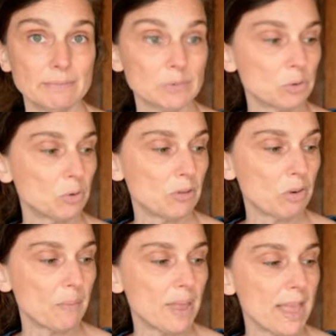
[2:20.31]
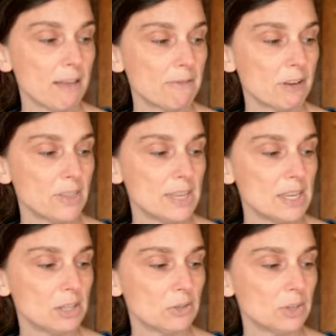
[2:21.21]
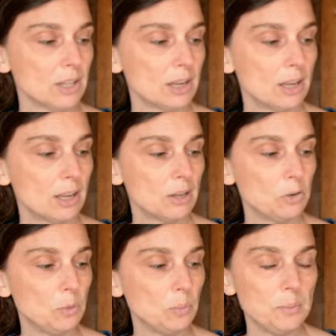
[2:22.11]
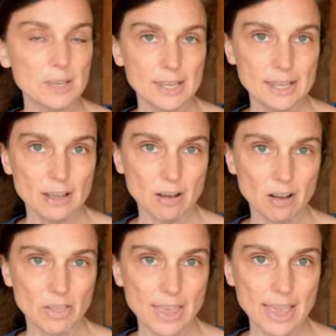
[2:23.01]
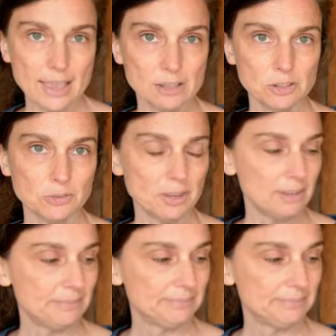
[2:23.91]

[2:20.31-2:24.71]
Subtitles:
So we're going from F on the E string to B on the A string,